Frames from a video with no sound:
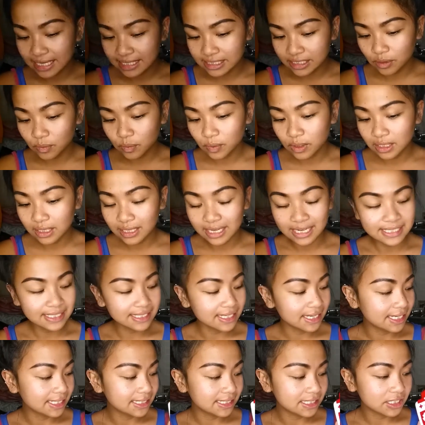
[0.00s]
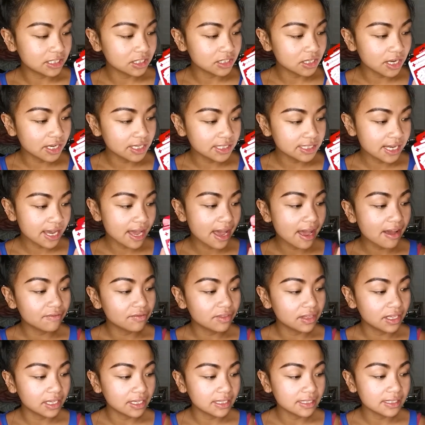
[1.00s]
I did realize that I did not have
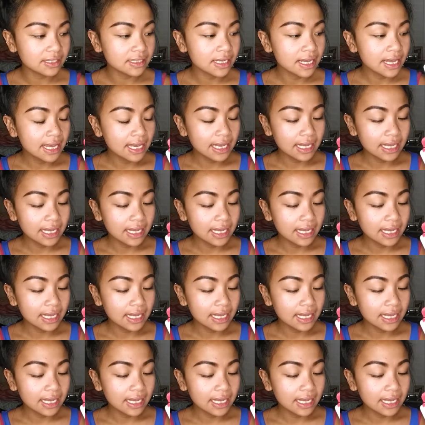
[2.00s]
this